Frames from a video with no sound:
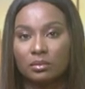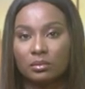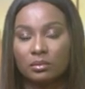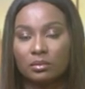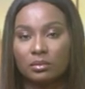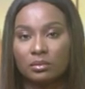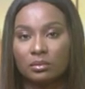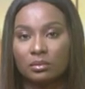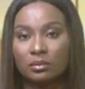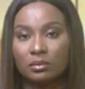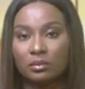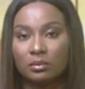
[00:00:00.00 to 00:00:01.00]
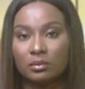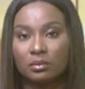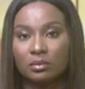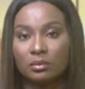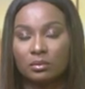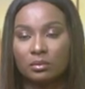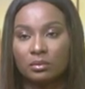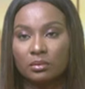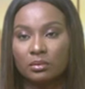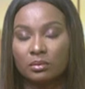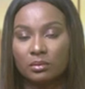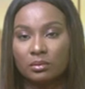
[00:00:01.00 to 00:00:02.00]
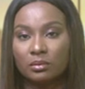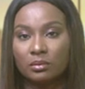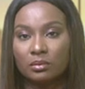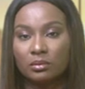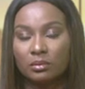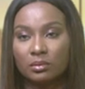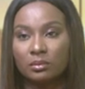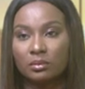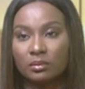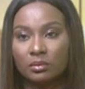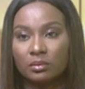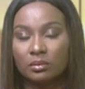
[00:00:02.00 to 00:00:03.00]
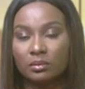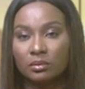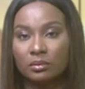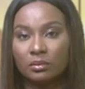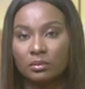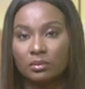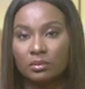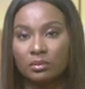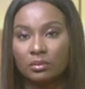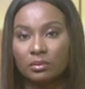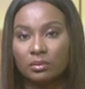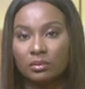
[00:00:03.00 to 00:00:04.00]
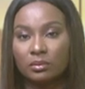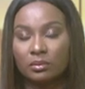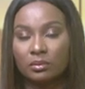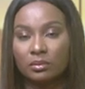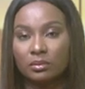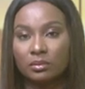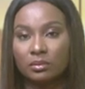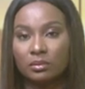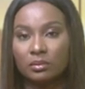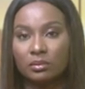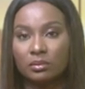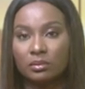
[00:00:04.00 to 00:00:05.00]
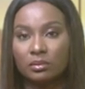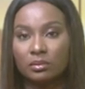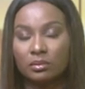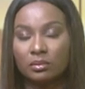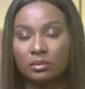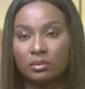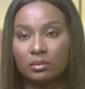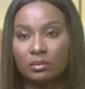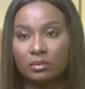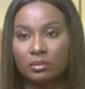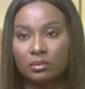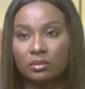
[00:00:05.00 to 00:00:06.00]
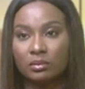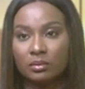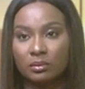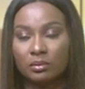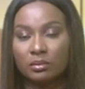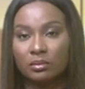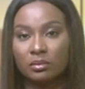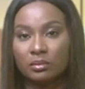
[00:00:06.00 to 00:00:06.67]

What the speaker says: [no speech]